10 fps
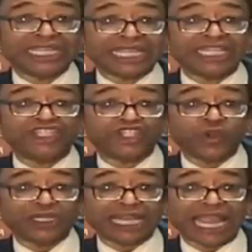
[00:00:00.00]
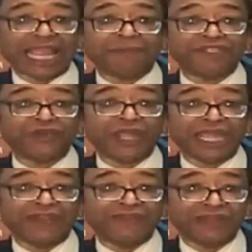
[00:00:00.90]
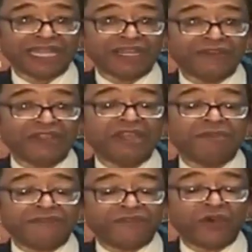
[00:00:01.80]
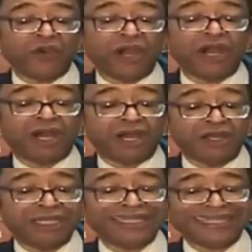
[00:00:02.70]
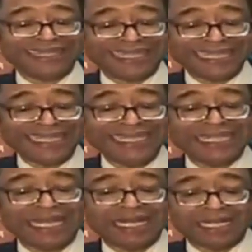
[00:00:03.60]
in this short time that you have left before these